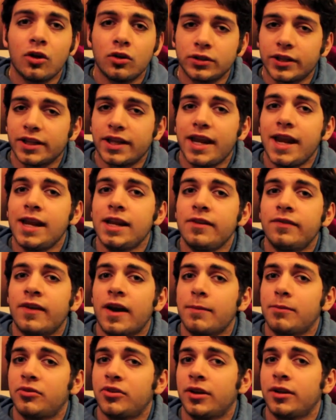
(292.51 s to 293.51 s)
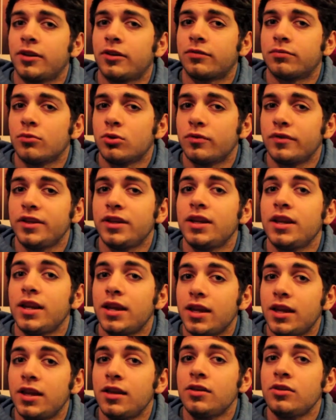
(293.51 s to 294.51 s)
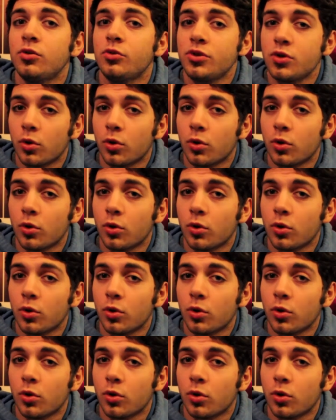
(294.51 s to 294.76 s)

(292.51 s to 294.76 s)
like, 85% of this movie in New